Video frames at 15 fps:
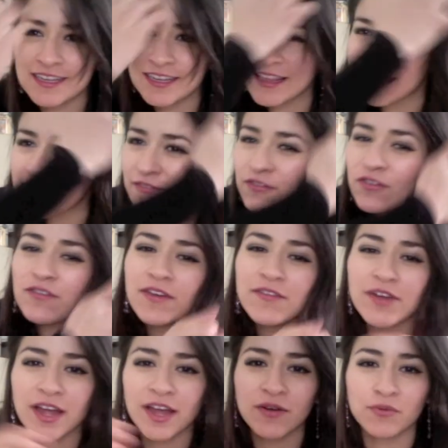Like, if you've ever
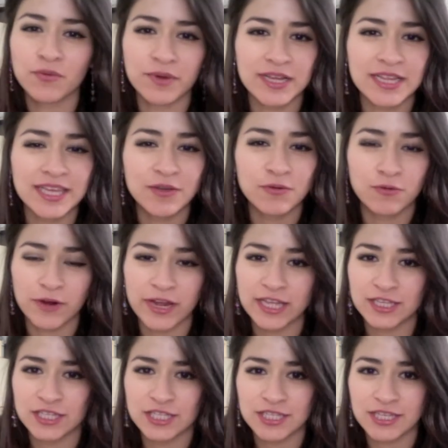had really
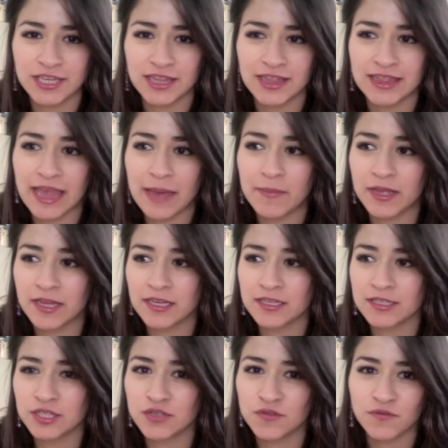rich lemon
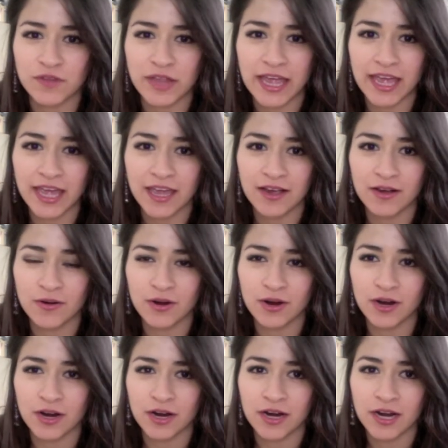souffle
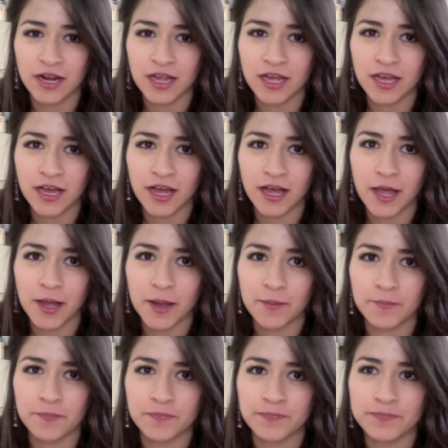or
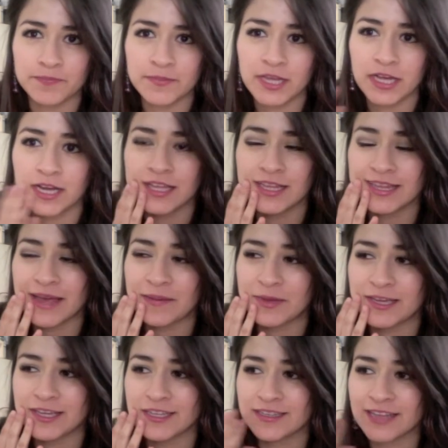a
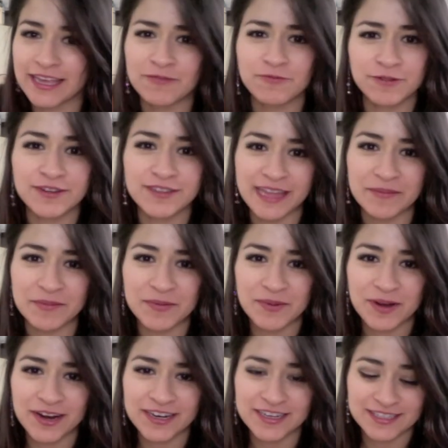lemon, like real lemon
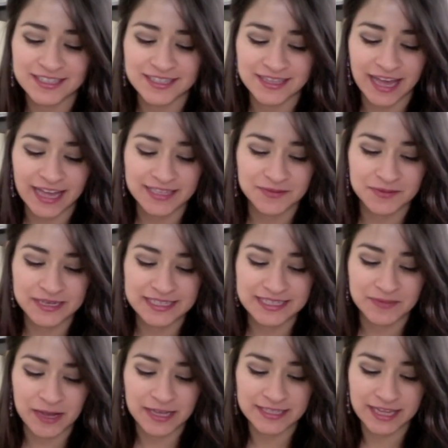bars, that's what it
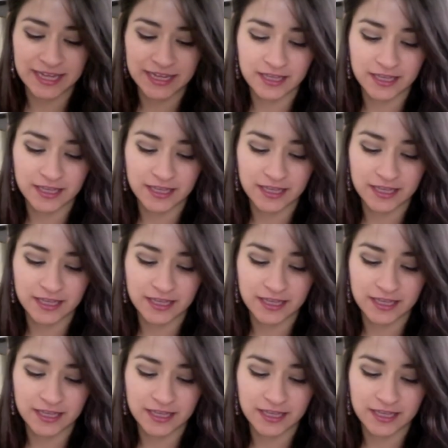smells like.